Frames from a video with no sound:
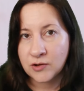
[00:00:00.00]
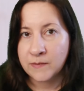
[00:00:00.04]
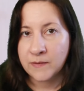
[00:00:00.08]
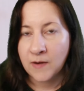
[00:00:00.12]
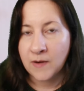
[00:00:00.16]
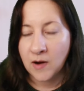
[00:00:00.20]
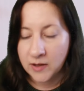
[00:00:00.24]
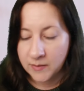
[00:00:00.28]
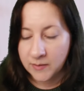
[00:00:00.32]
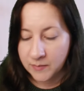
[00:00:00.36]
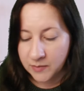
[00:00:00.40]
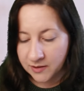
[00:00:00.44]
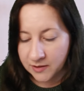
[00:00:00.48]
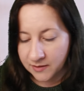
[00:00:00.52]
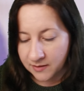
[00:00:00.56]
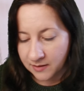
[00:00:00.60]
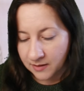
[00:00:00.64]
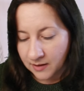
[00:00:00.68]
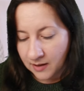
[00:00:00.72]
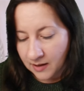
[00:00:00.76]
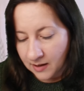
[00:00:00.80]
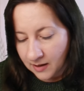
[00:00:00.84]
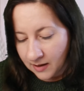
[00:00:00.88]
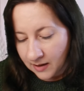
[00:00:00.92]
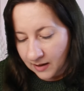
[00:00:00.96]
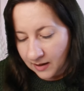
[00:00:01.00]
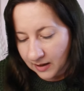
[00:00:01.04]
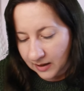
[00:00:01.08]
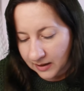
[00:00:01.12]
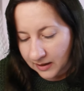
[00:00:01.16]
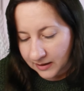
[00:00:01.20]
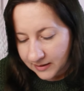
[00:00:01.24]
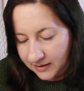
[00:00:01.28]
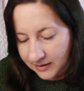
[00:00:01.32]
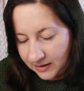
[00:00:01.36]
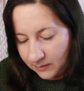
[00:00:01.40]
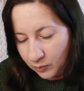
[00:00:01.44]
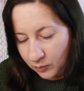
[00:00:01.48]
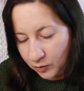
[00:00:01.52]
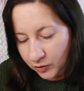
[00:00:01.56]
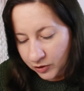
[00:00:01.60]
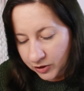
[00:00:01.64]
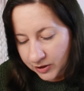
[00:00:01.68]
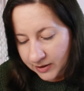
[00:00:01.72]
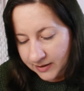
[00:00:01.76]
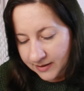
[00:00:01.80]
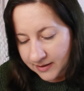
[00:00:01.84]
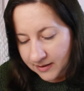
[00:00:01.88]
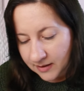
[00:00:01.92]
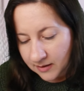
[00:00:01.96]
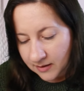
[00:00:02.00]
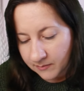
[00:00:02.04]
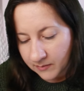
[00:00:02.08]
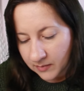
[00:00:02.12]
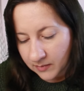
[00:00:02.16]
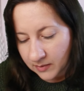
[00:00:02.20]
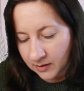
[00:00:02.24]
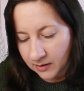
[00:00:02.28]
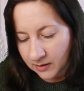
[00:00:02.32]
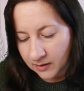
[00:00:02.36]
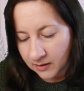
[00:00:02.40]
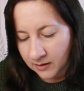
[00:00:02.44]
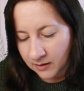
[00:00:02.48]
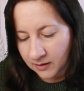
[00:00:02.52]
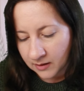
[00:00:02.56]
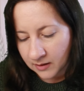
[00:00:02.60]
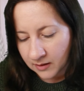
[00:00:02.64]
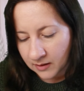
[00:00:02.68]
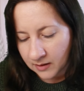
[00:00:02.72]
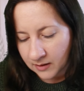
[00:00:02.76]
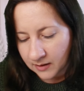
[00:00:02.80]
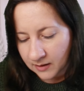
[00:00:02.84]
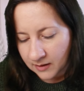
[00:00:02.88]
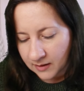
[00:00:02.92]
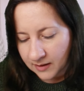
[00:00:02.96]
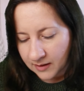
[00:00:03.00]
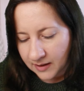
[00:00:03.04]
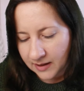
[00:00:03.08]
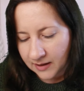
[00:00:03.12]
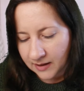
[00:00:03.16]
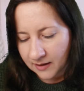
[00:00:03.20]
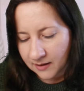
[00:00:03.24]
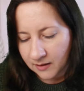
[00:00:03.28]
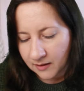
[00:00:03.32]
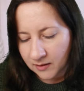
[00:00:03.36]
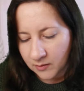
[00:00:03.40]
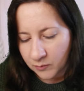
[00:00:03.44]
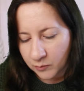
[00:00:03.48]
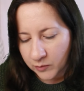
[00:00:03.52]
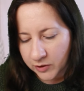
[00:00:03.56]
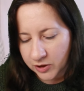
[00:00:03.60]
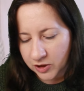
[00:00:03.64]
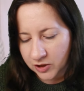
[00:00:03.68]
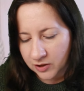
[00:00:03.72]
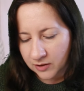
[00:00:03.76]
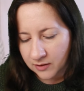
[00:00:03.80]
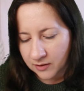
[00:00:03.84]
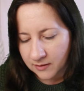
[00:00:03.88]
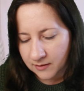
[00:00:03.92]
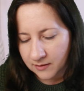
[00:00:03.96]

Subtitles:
fibres and it pushes them in, which